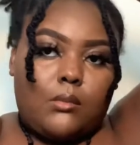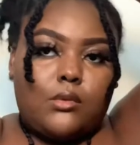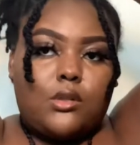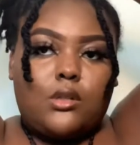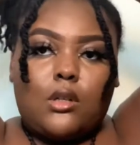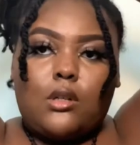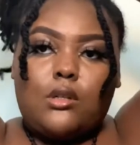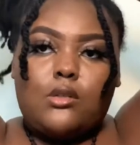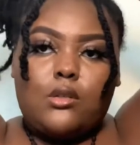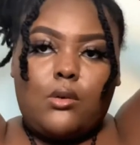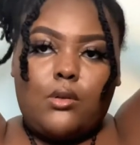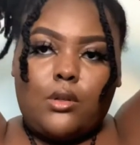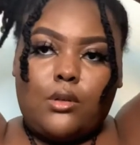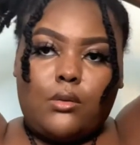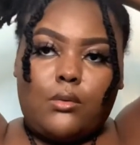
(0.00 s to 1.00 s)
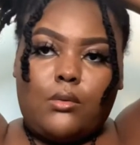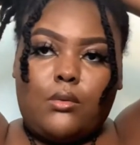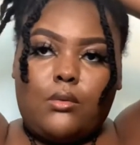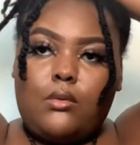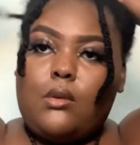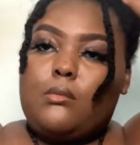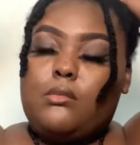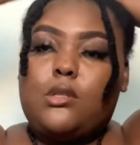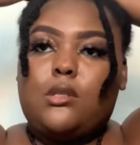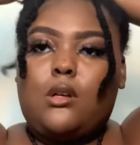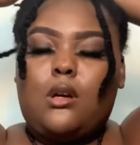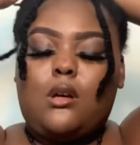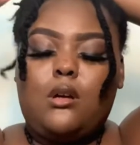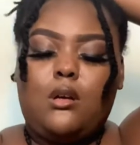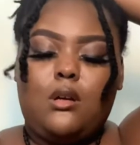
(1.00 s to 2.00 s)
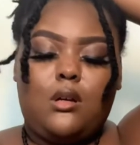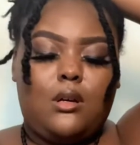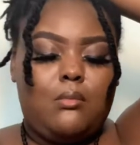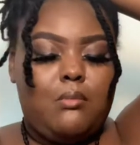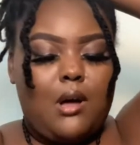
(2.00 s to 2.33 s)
and stuff is looking like, and I know you saw some of the